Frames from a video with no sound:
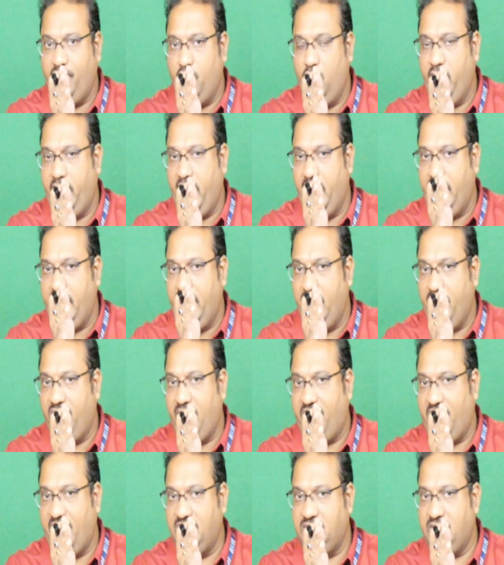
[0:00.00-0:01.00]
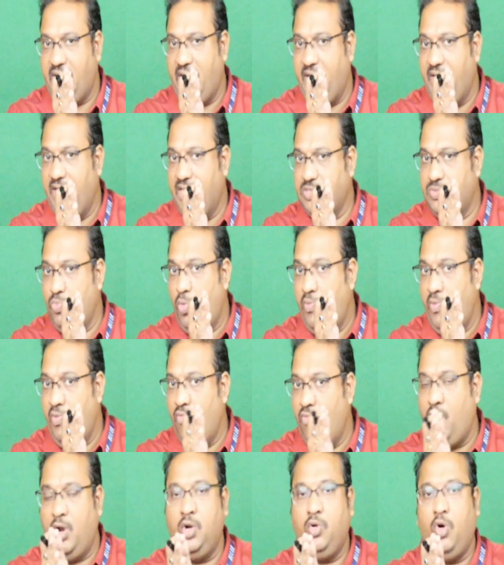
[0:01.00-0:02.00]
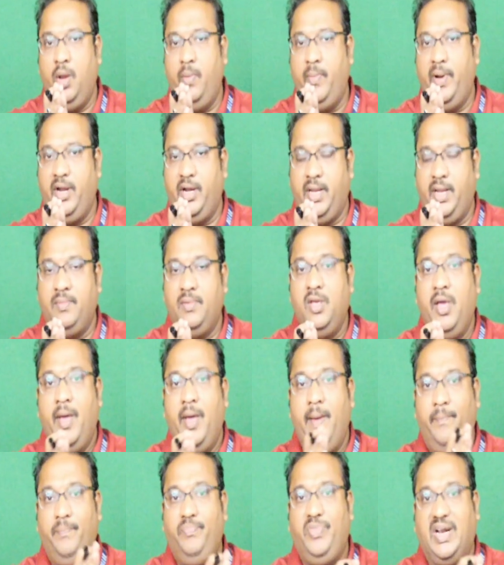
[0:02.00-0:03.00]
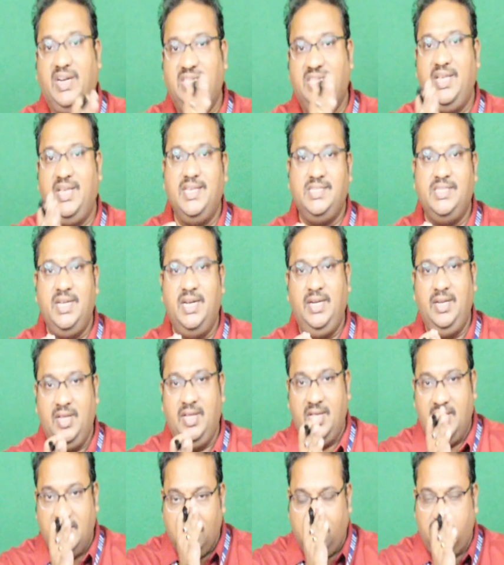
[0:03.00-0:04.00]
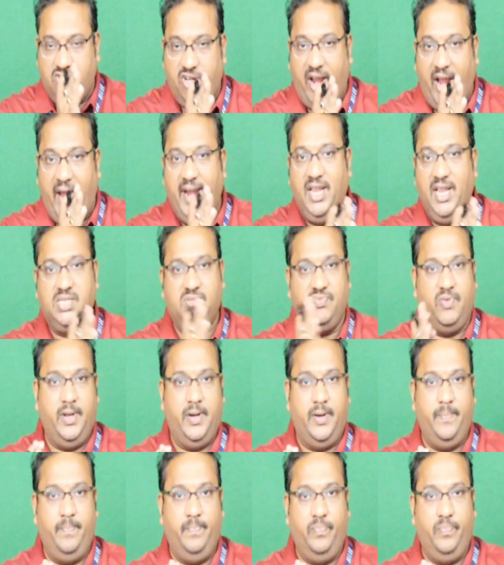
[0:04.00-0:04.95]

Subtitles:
If you look at here the first, and it is moving one column at a time, that says that stride is 1.